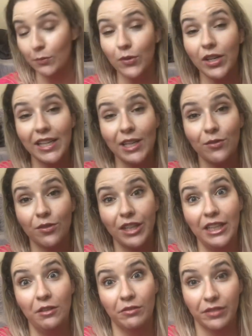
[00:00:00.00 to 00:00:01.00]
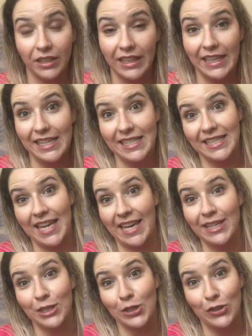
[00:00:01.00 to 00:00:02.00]
really, really, really
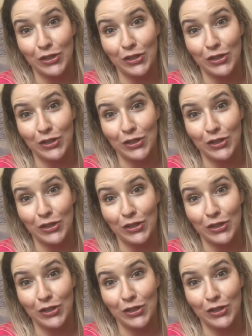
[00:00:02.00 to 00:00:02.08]
intent